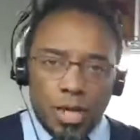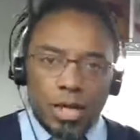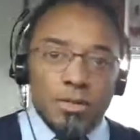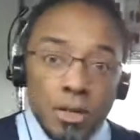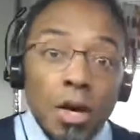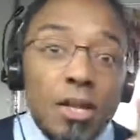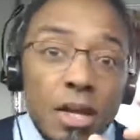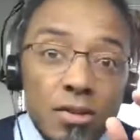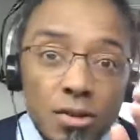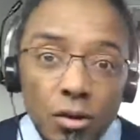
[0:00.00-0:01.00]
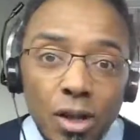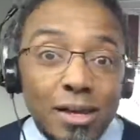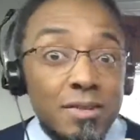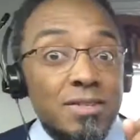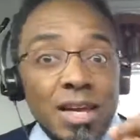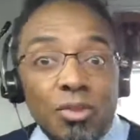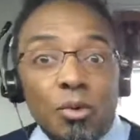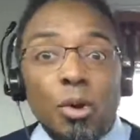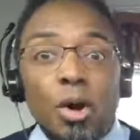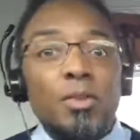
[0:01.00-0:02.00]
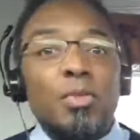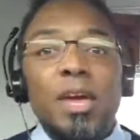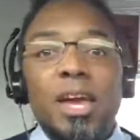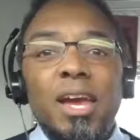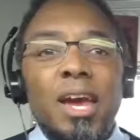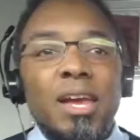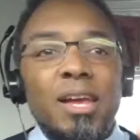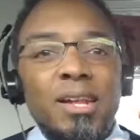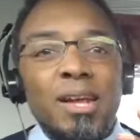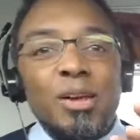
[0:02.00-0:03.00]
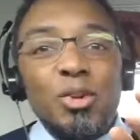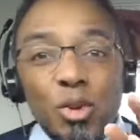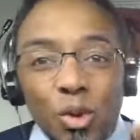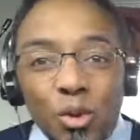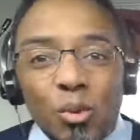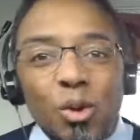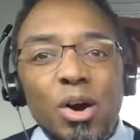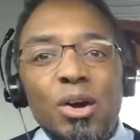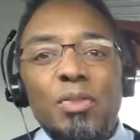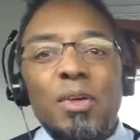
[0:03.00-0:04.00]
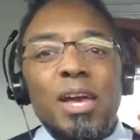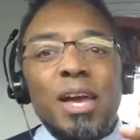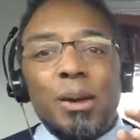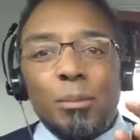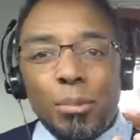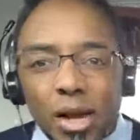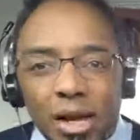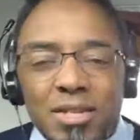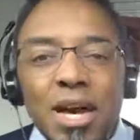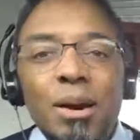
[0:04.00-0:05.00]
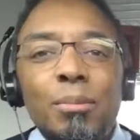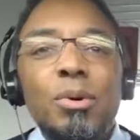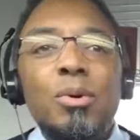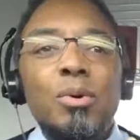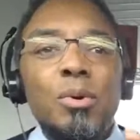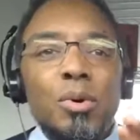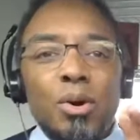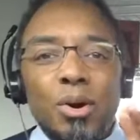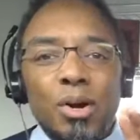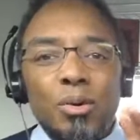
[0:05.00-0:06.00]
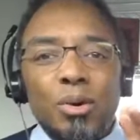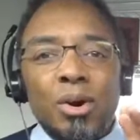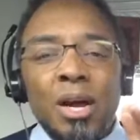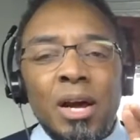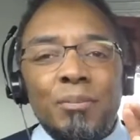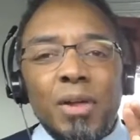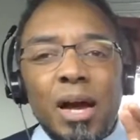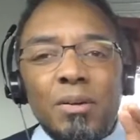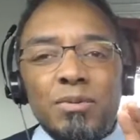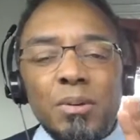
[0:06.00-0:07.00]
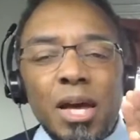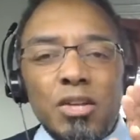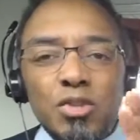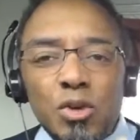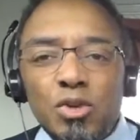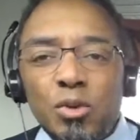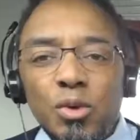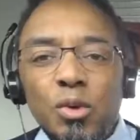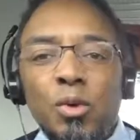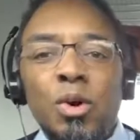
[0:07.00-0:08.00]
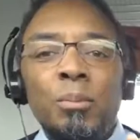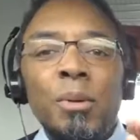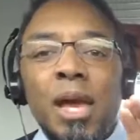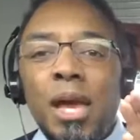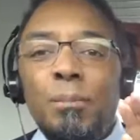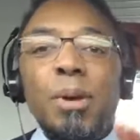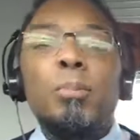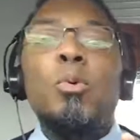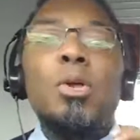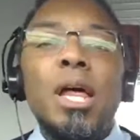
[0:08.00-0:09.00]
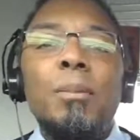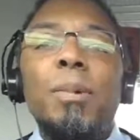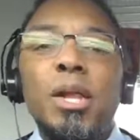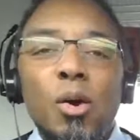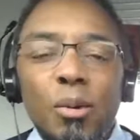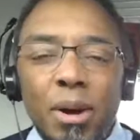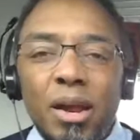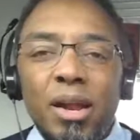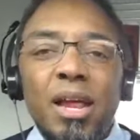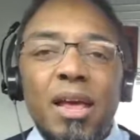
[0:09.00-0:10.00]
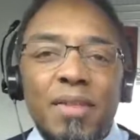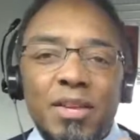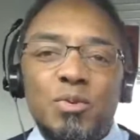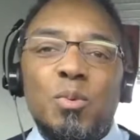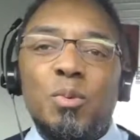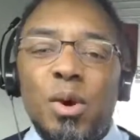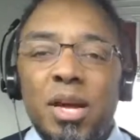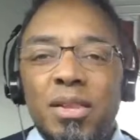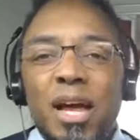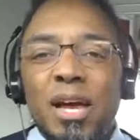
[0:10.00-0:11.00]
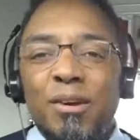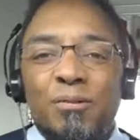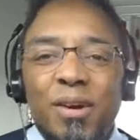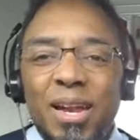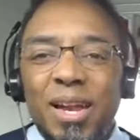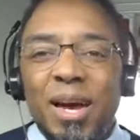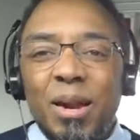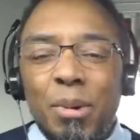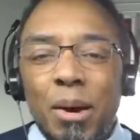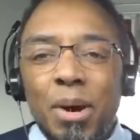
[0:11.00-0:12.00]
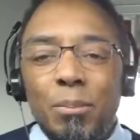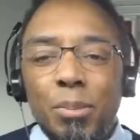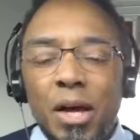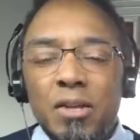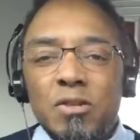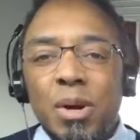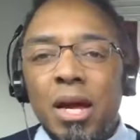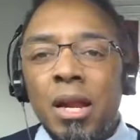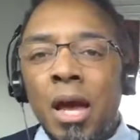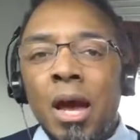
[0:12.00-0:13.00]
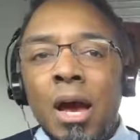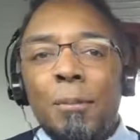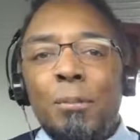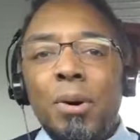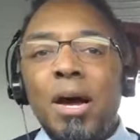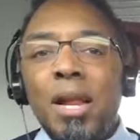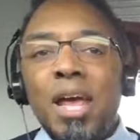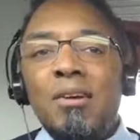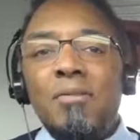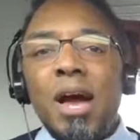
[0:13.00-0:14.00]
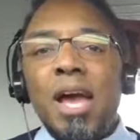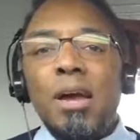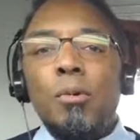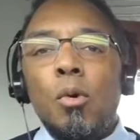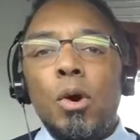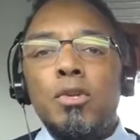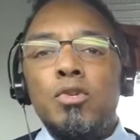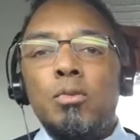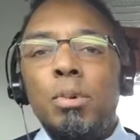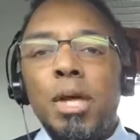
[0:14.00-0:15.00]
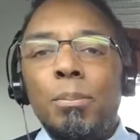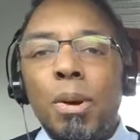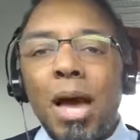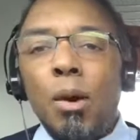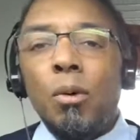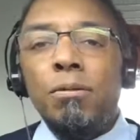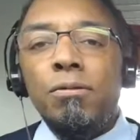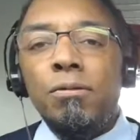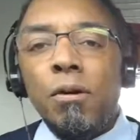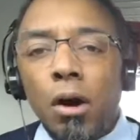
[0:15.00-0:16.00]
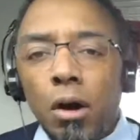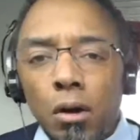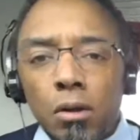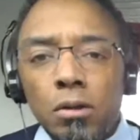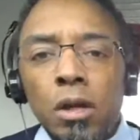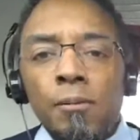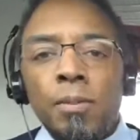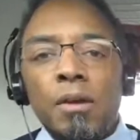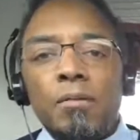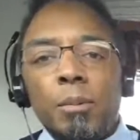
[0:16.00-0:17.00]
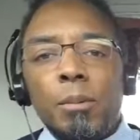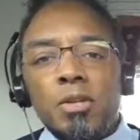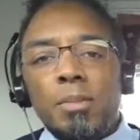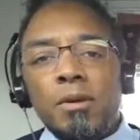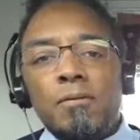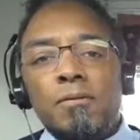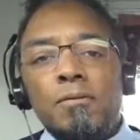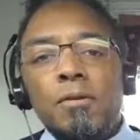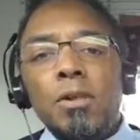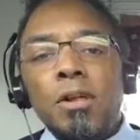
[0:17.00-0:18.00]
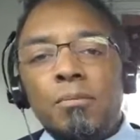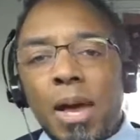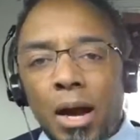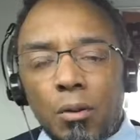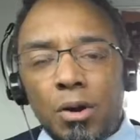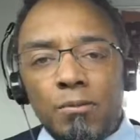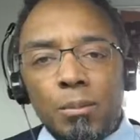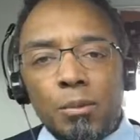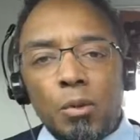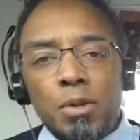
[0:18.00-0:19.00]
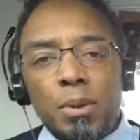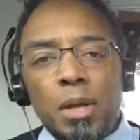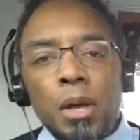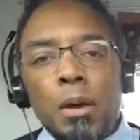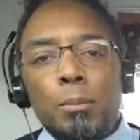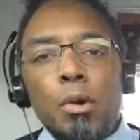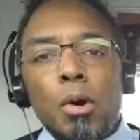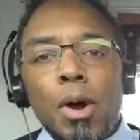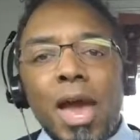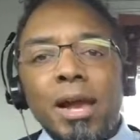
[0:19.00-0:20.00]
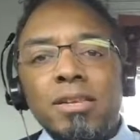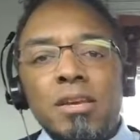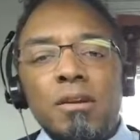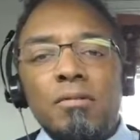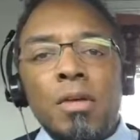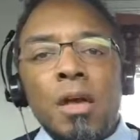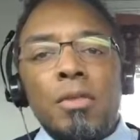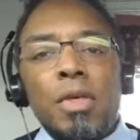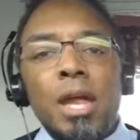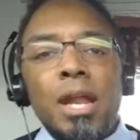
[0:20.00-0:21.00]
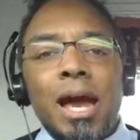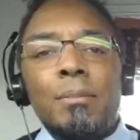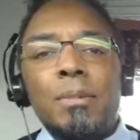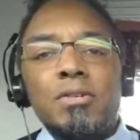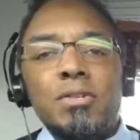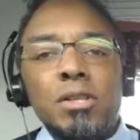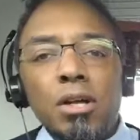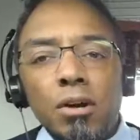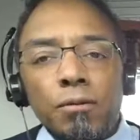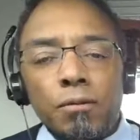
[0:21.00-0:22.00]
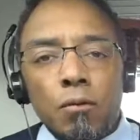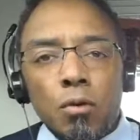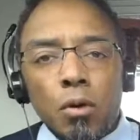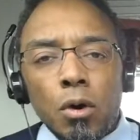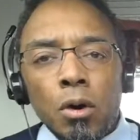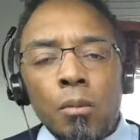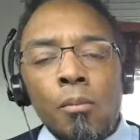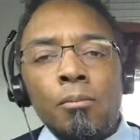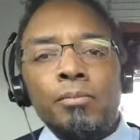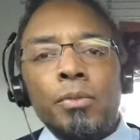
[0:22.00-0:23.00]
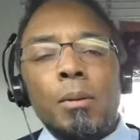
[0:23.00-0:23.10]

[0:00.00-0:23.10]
right? So that's certain. I can say the wrong thing. I can do the wrong thing. I can break a taboo or or uh, some kind of social norm, and people will let me know about it. And that's one way that I can find out about my blind spot. But if I am going to be powerful, if I'm going to be full of power, if I'm going to be proactive, then I must look for